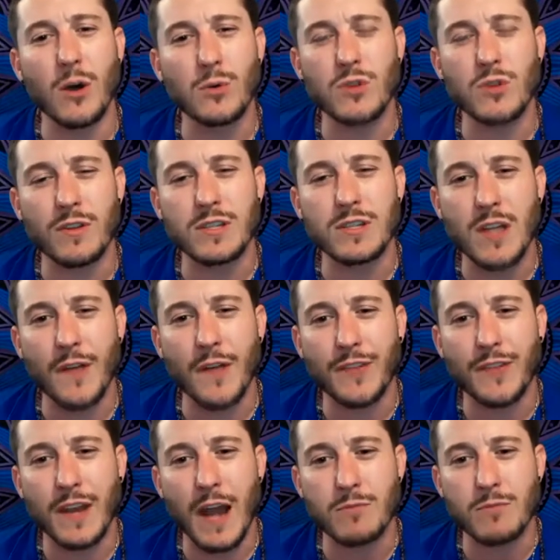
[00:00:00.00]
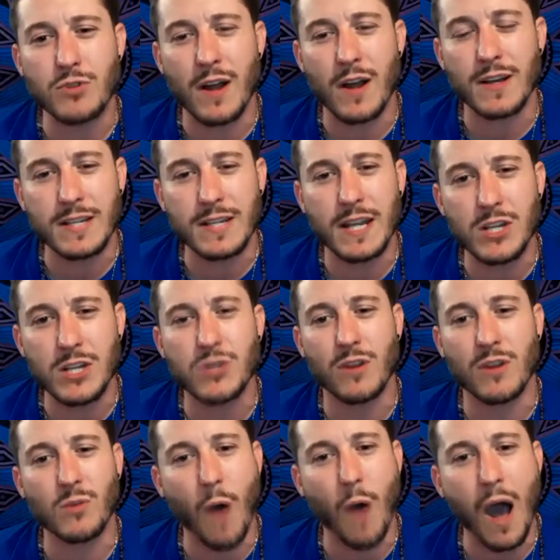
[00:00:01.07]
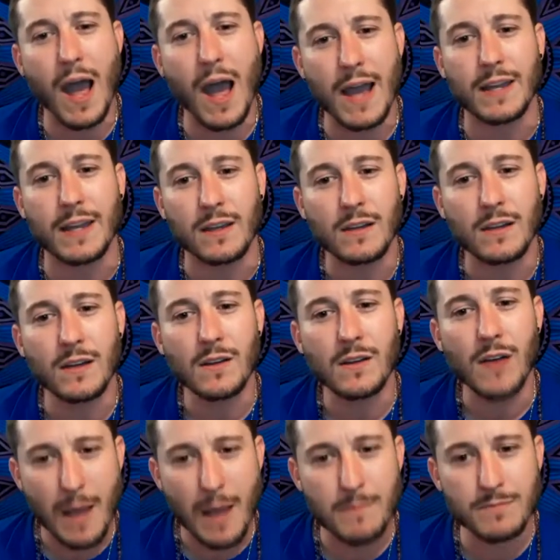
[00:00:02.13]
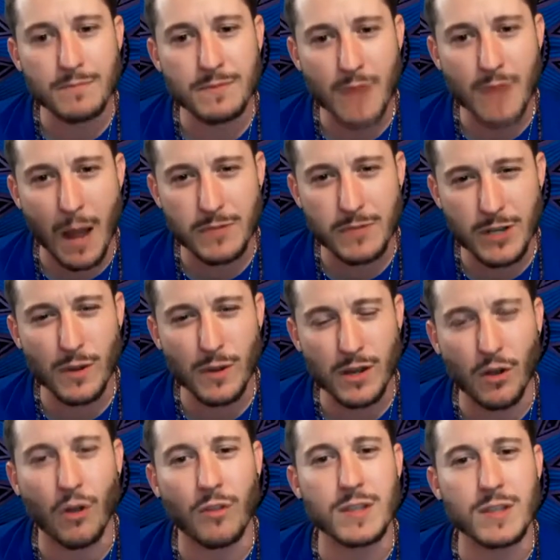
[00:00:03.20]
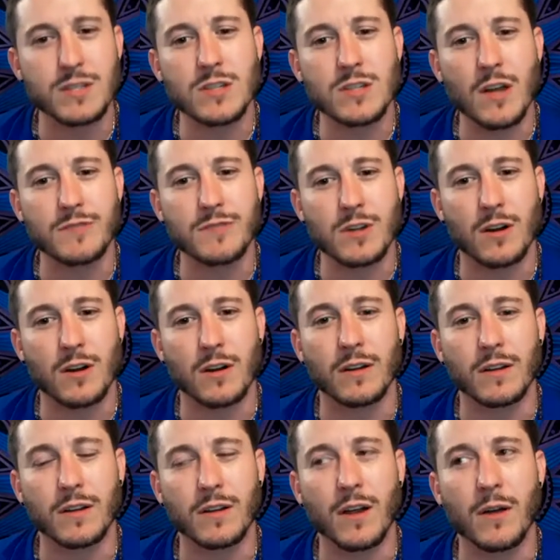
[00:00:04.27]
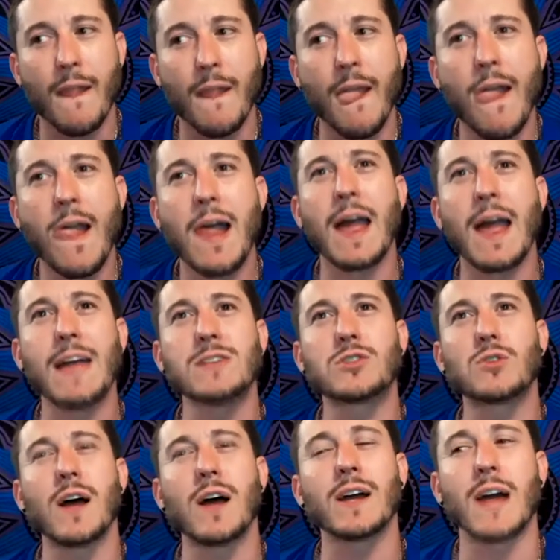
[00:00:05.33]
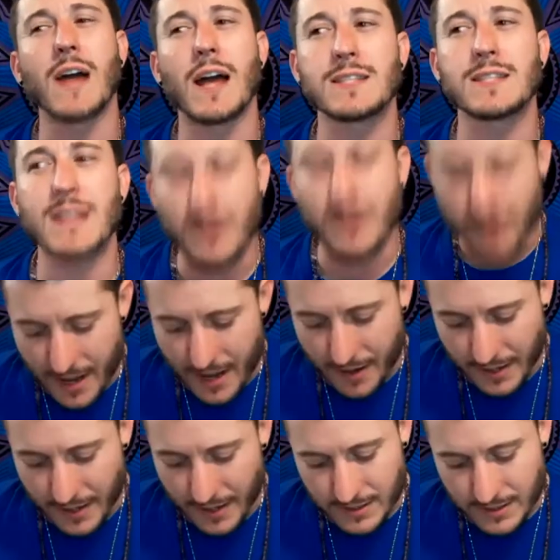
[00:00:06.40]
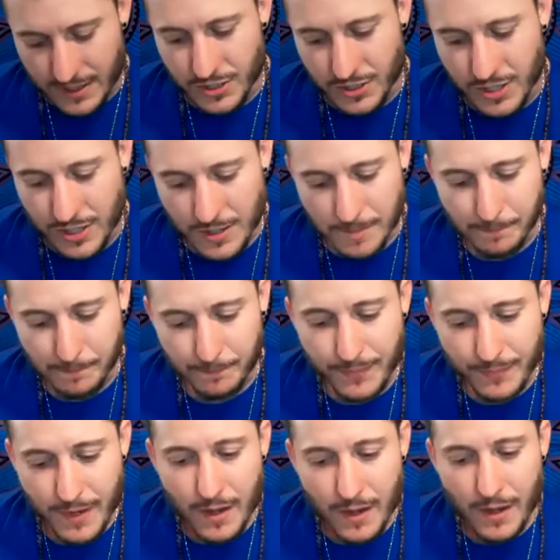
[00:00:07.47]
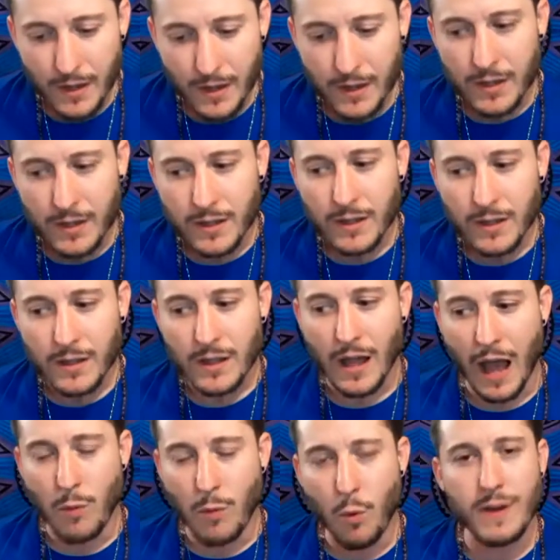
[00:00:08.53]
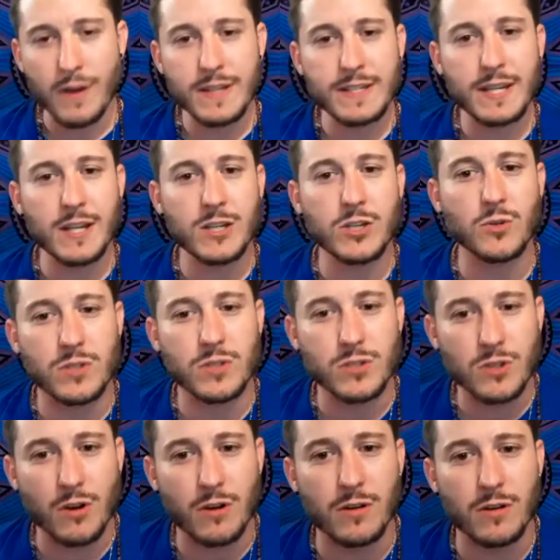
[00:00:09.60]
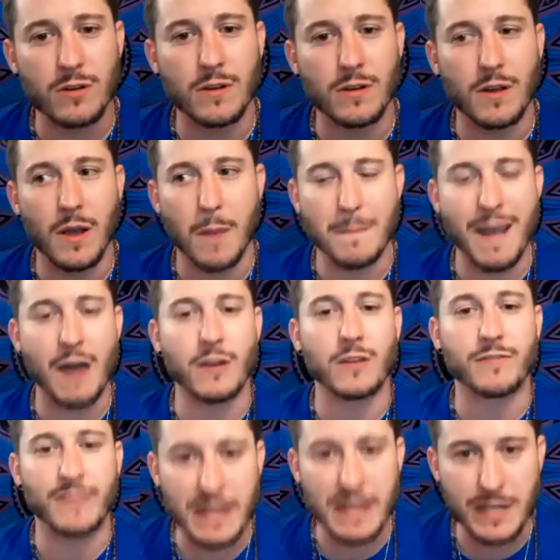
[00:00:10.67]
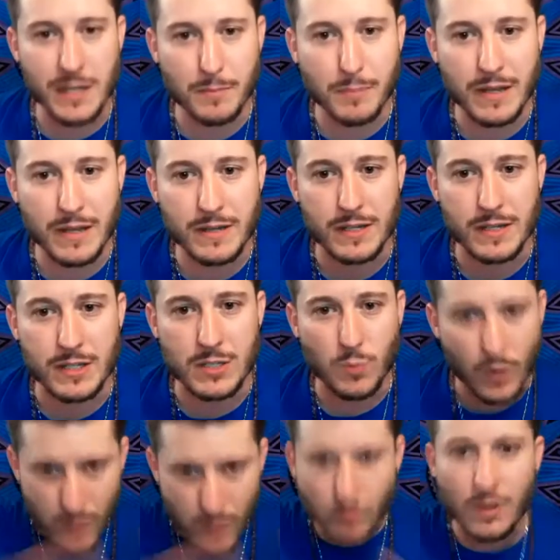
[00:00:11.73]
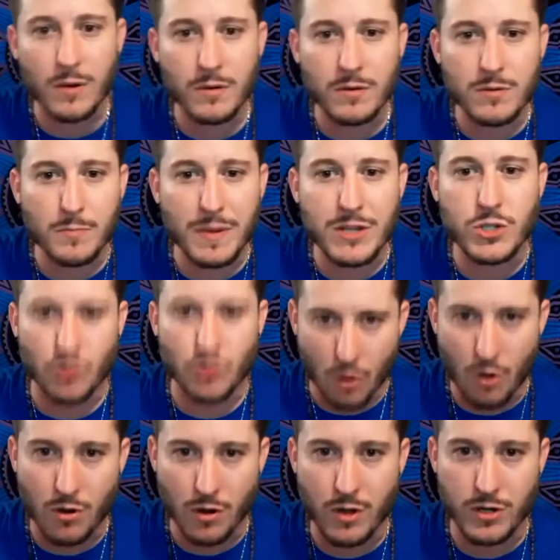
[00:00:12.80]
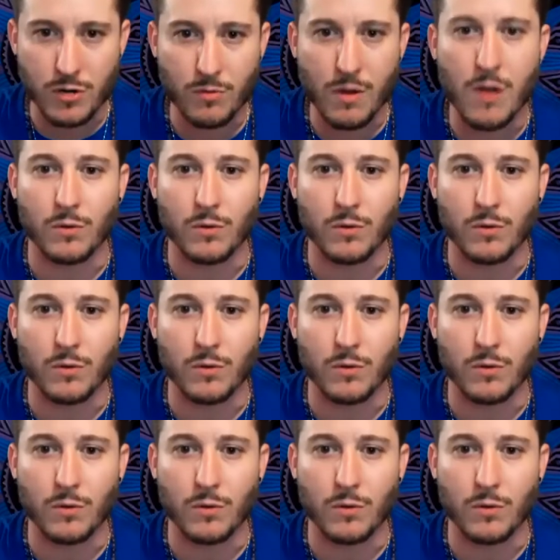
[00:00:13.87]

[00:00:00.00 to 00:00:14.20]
all the stuff that I'm trying to teach her and why I'm doing all this stuff to her, you know. And so I sat her down and I was like, Jenna, I want to teach you a certain amount of independence where you can be strong on your own.